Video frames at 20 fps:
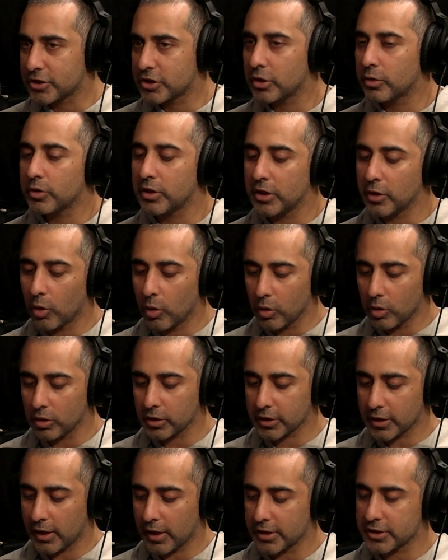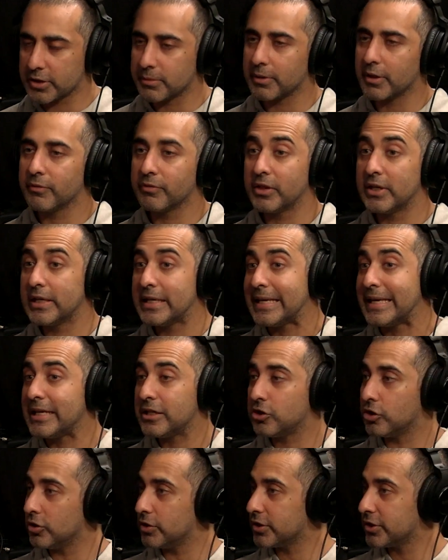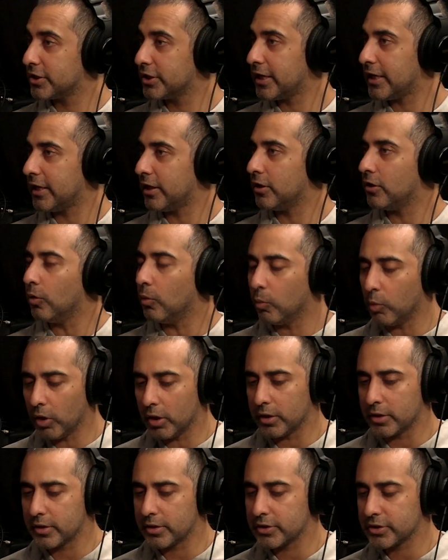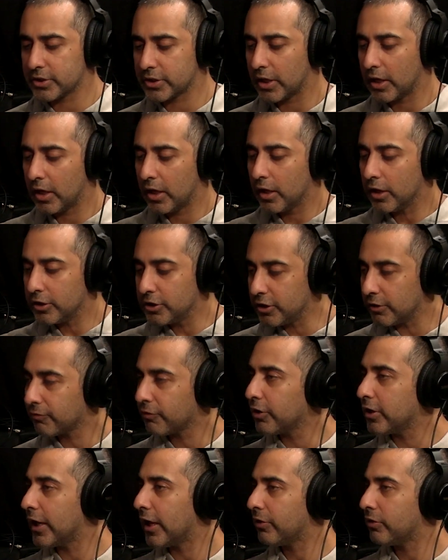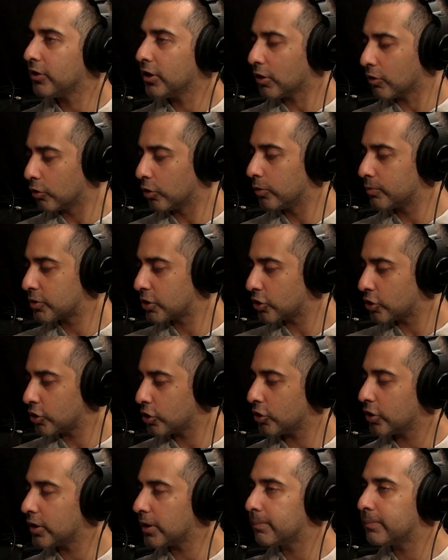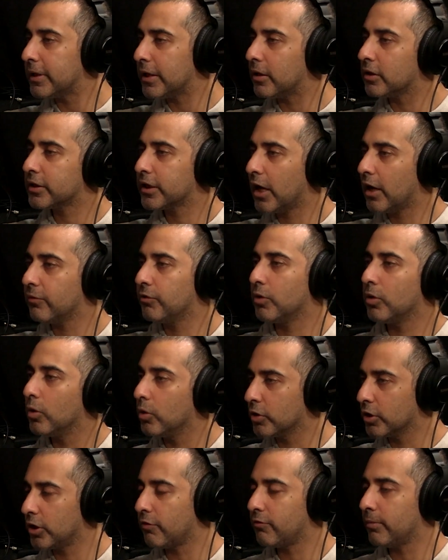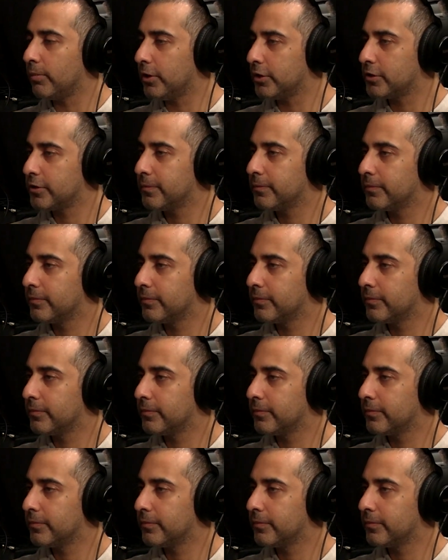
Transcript: so the old concept of the nation state was different ethnic groups should be able to have their own government.